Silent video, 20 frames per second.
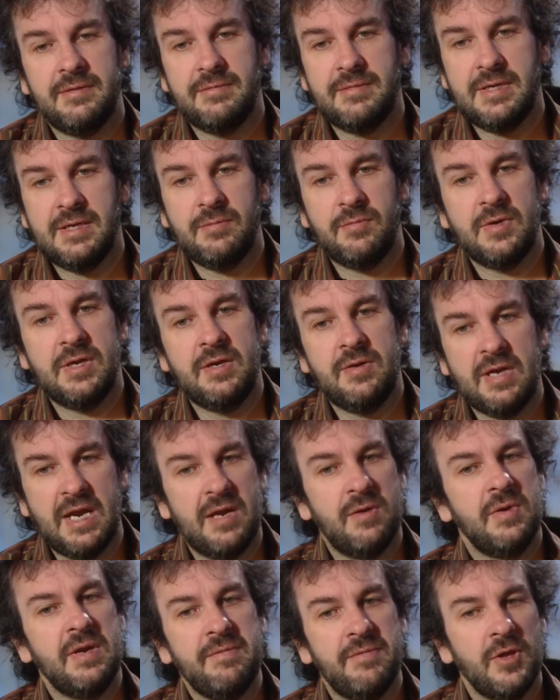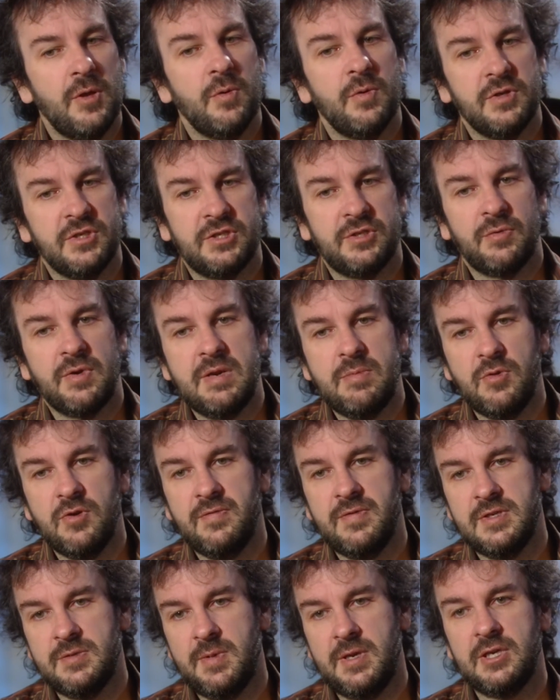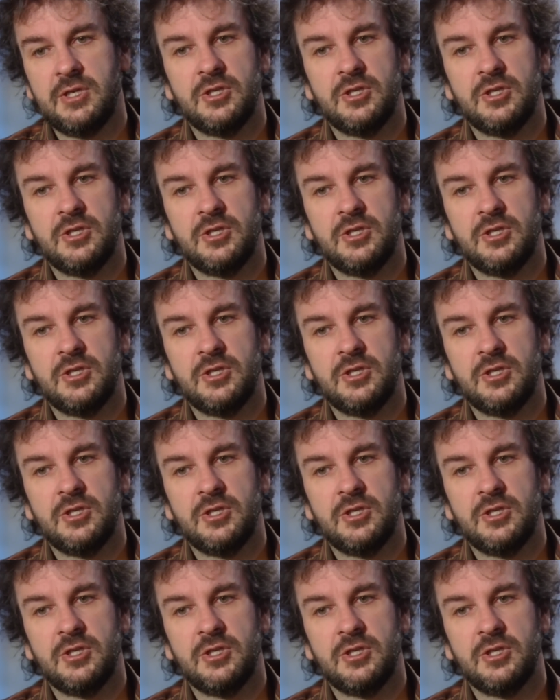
though it was three movies being